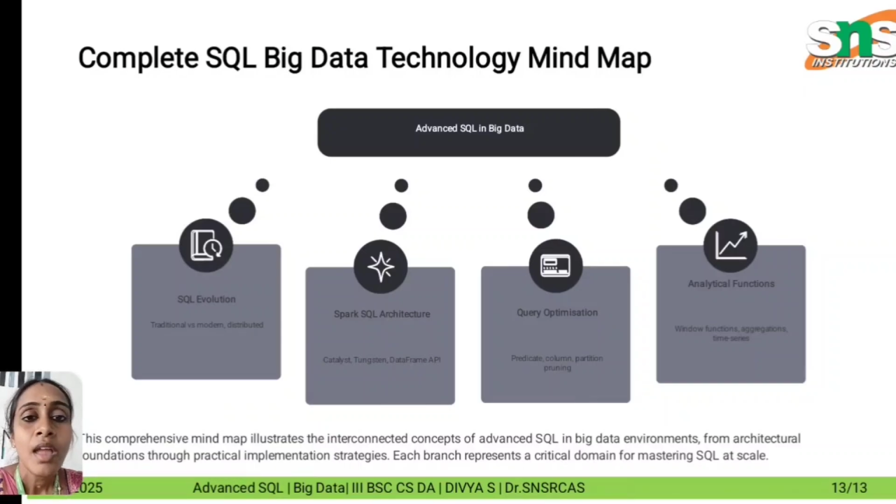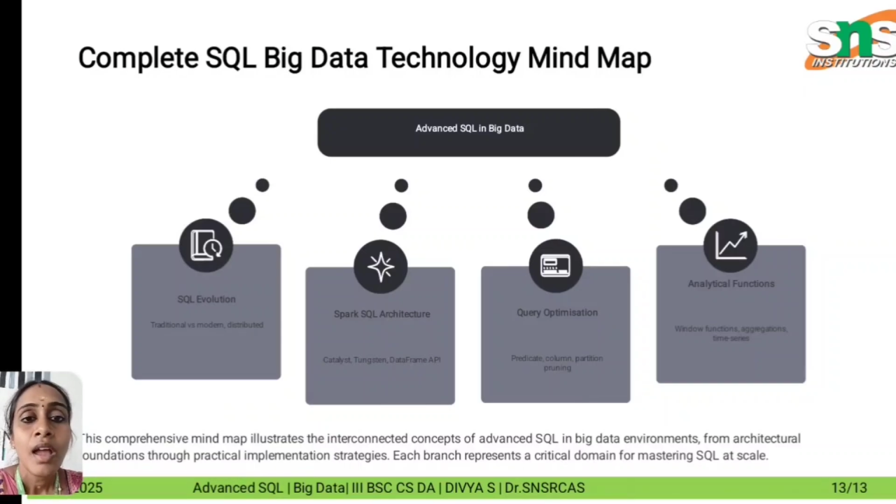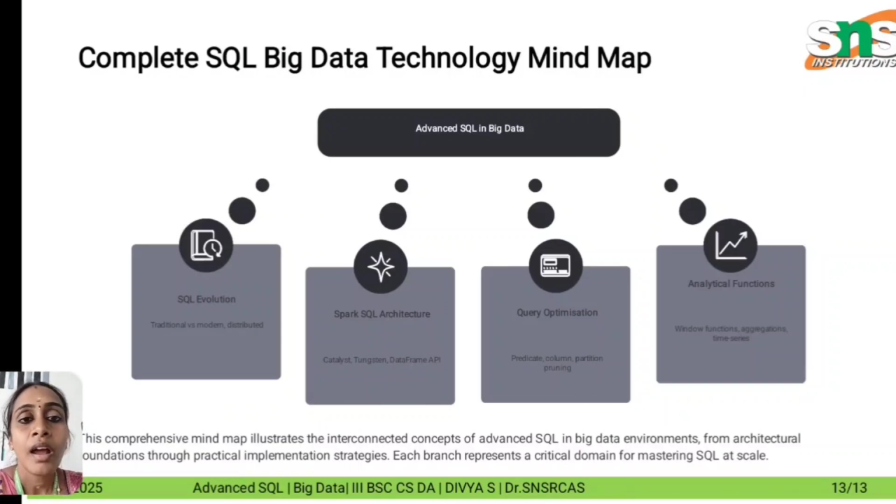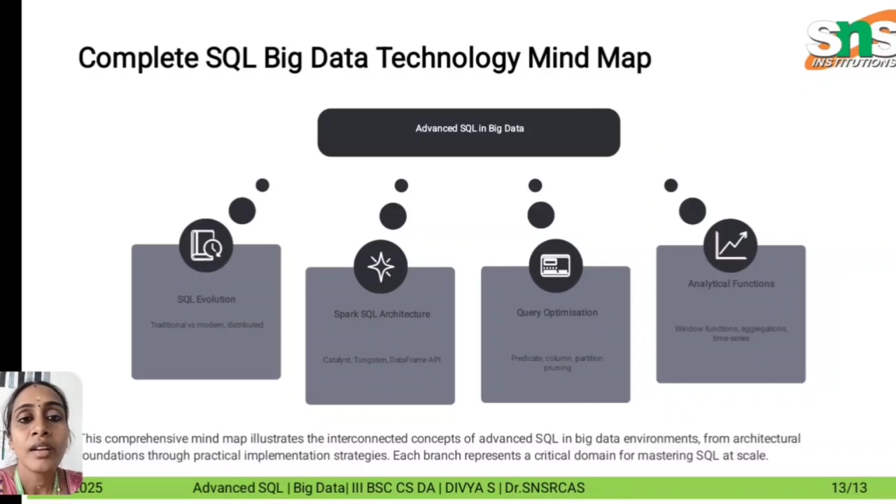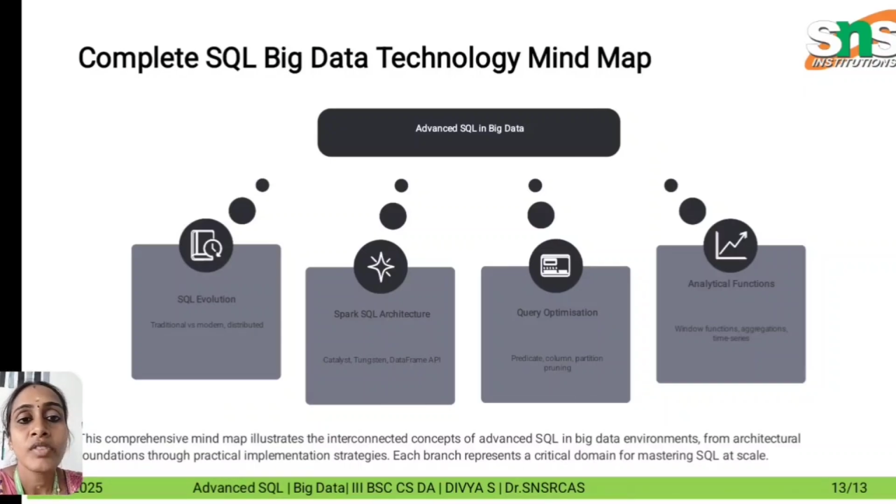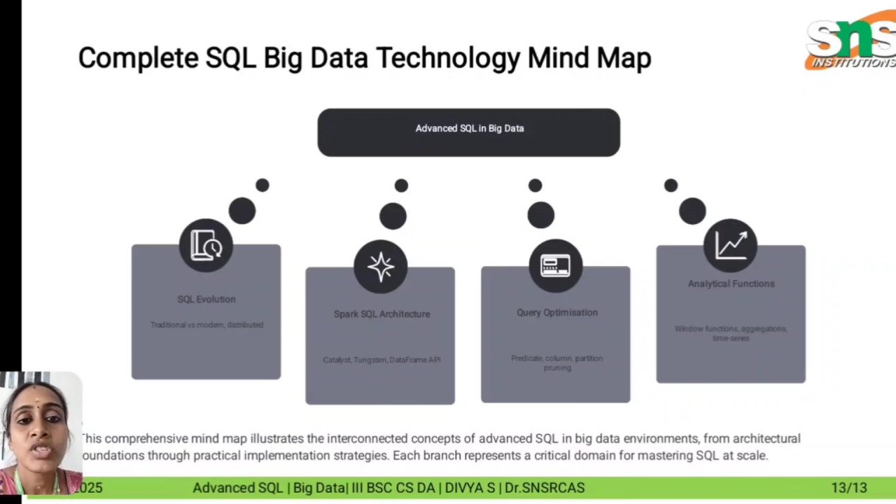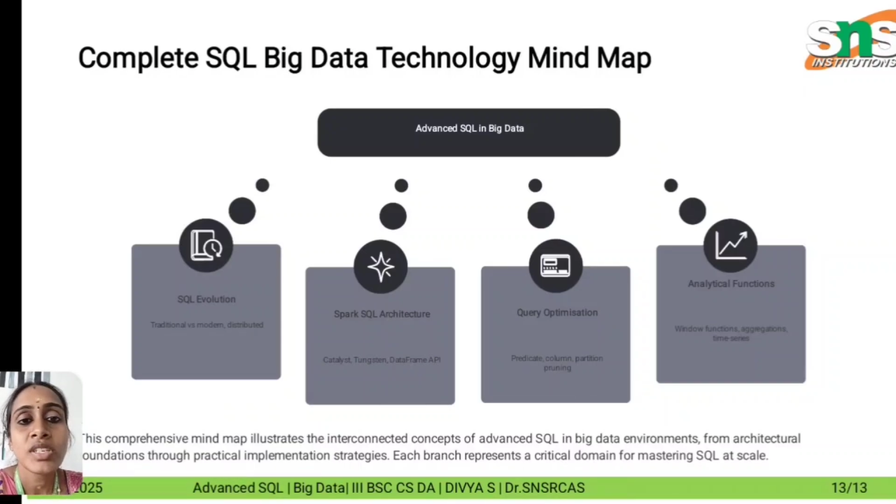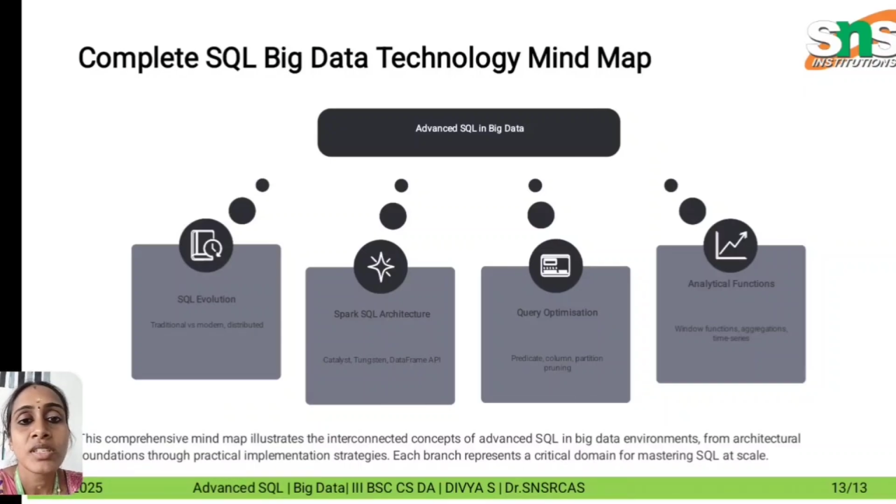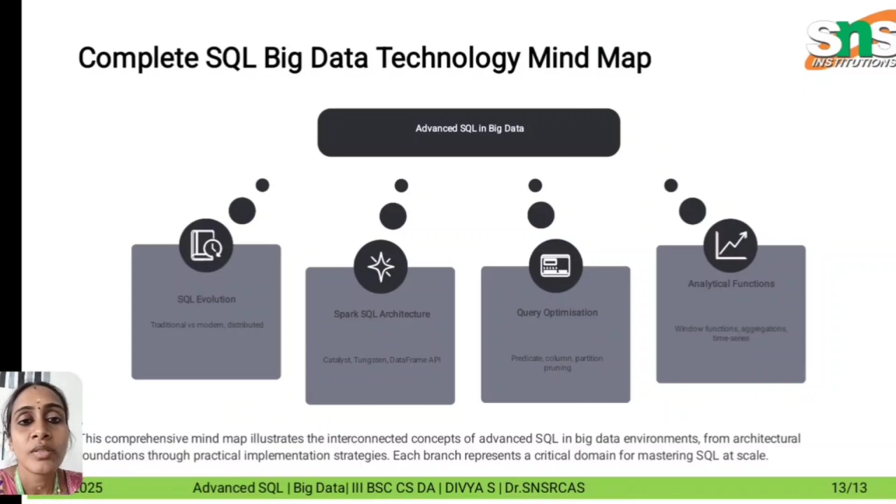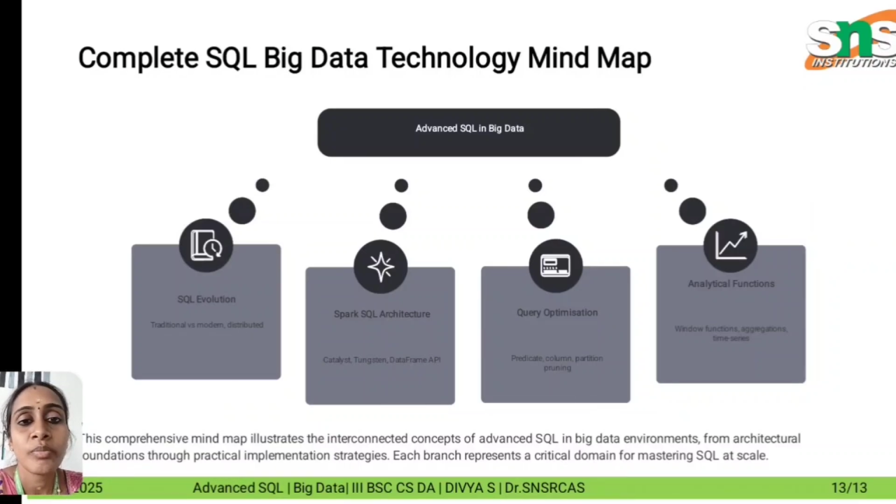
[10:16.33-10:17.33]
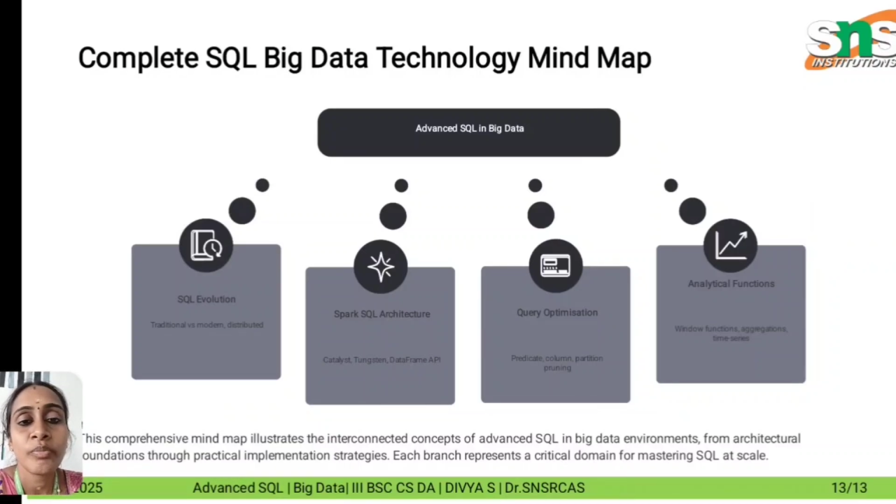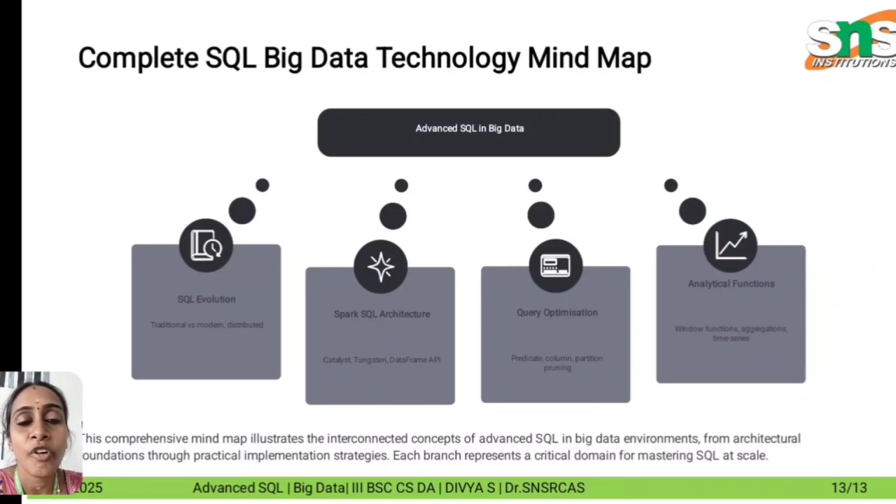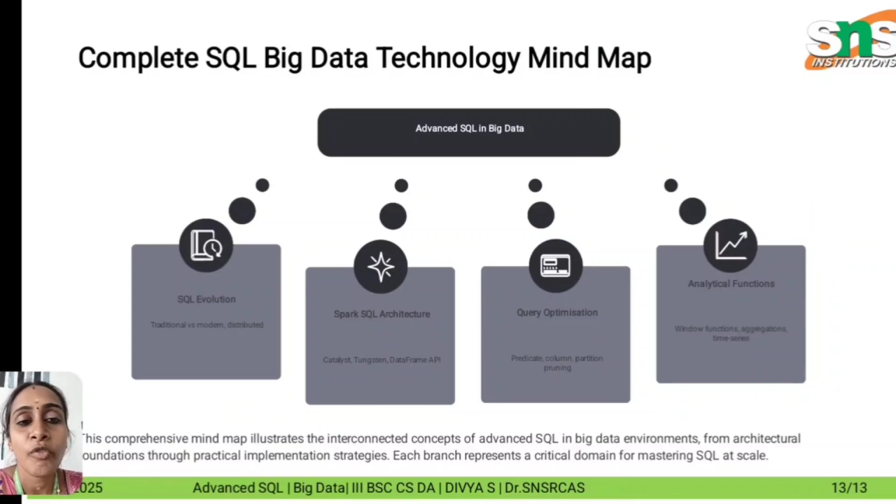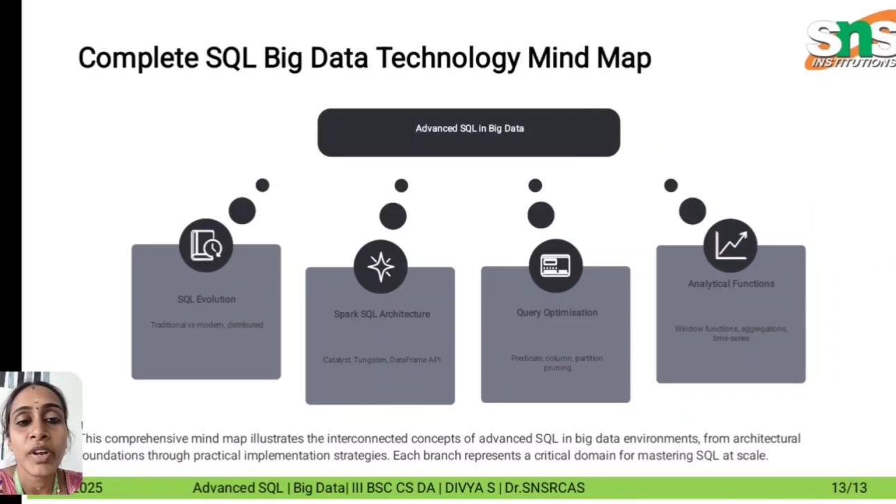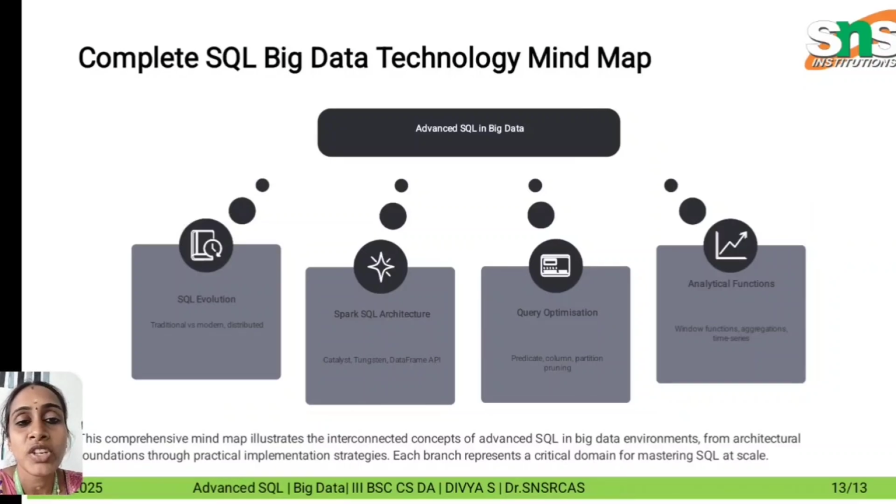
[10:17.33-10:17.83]
and which is
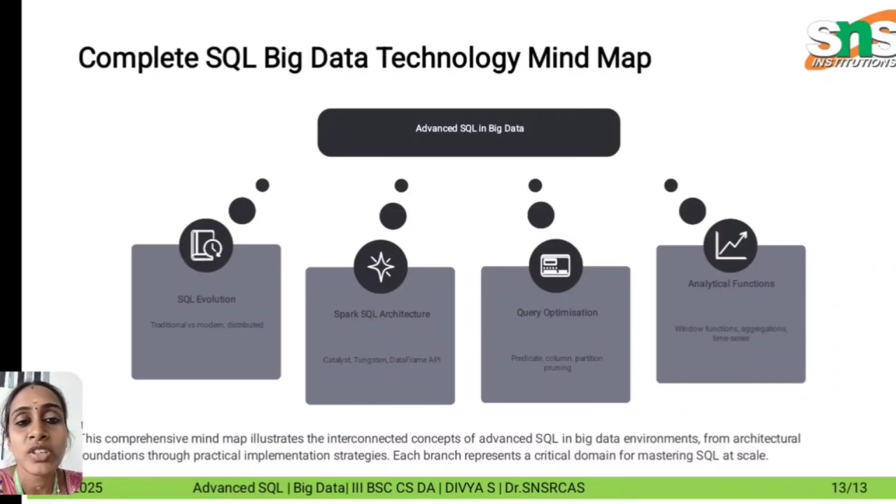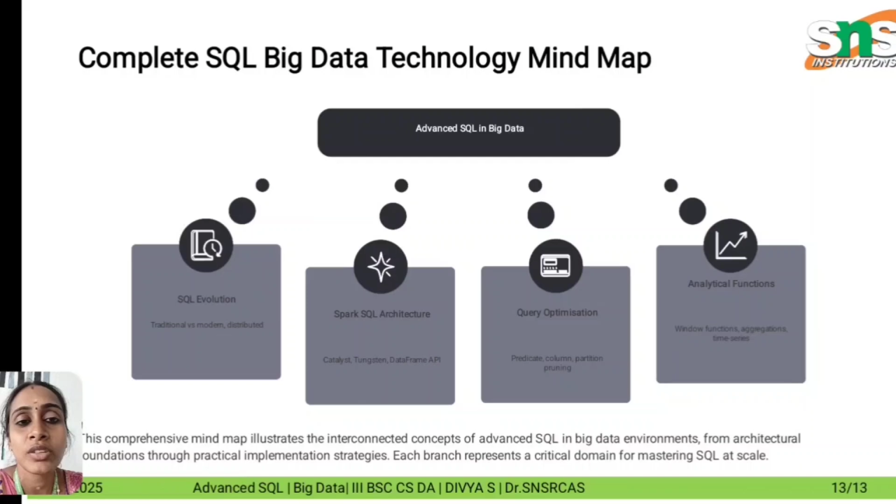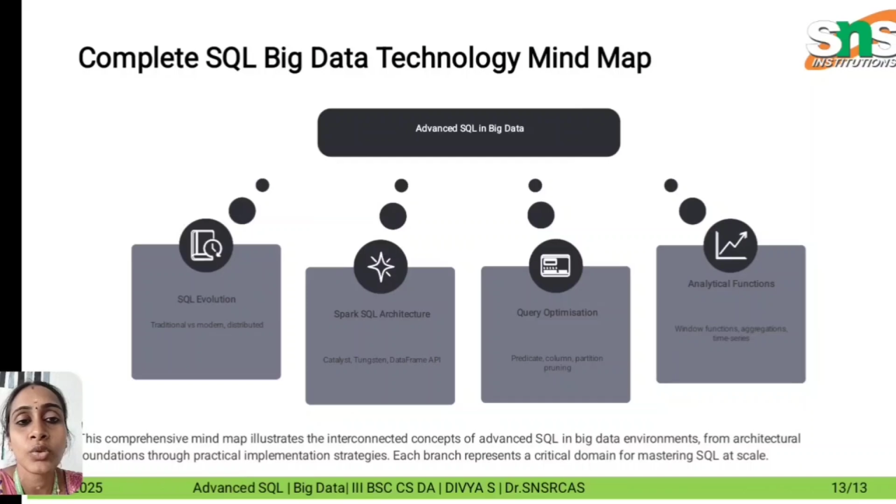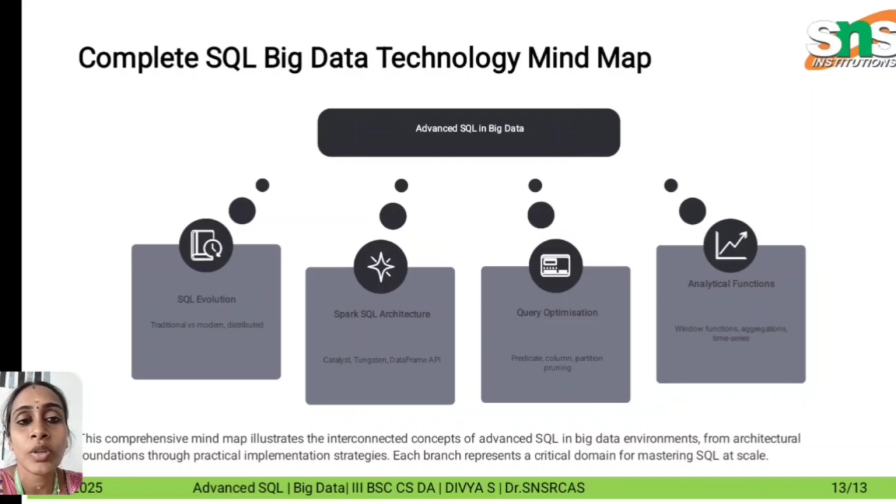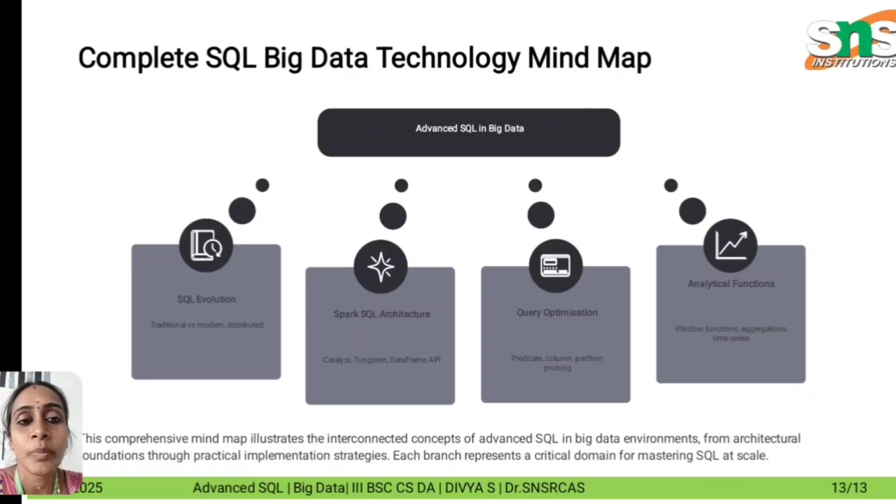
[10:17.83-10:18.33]
foundation through